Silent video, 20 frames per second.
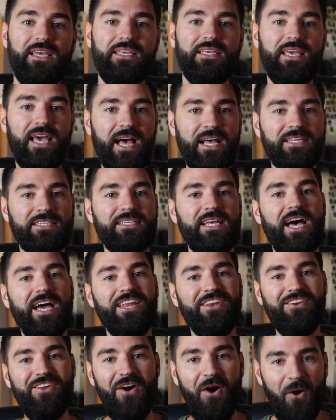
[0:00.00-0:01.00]
Yes,
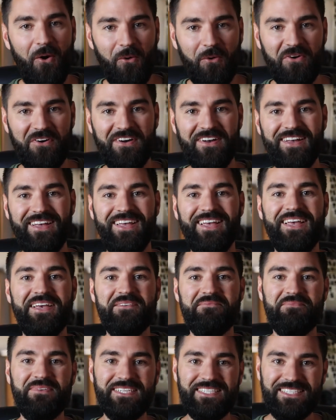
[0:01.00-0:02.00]
I know,
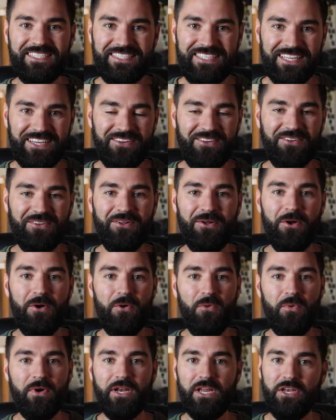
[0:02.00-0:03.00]
but still,
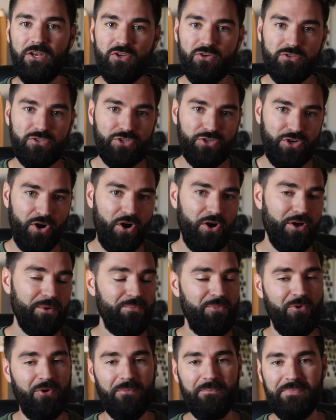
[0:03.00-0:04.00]
when a new
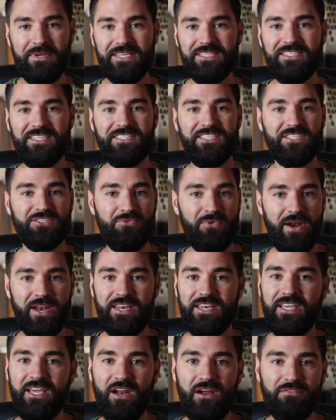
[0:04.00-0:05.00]
startup or business is
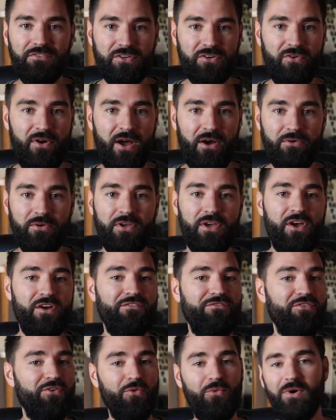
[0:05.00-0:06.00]
ready to get off the ground,
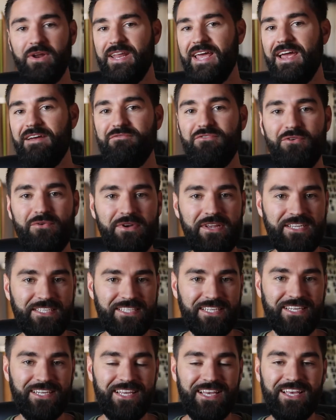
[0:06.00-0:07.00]
for whatever
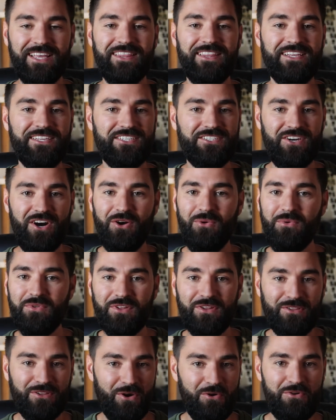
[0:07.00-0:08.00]
reason, they start with
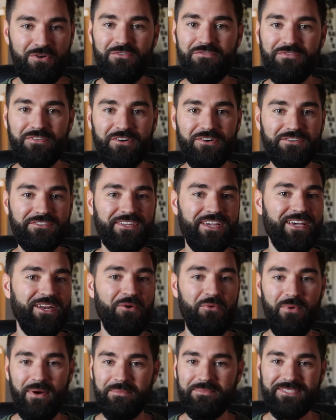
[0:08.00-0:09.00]
a logo first and
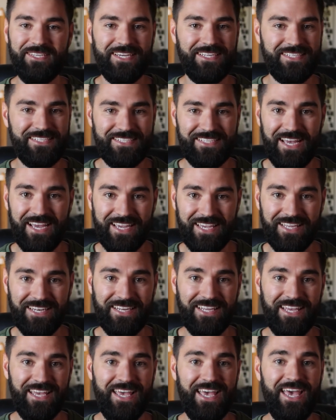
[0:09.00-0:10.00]
a website second.
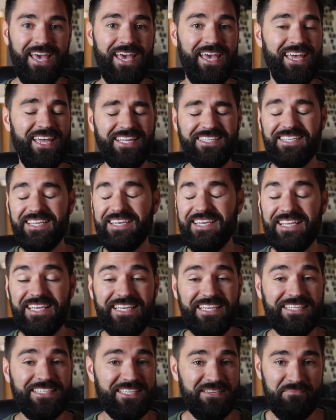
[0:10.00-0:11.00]
It's an
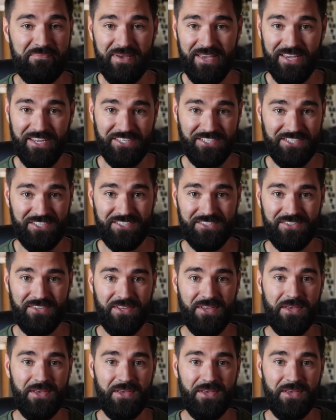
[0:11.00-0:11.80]
easy pitch.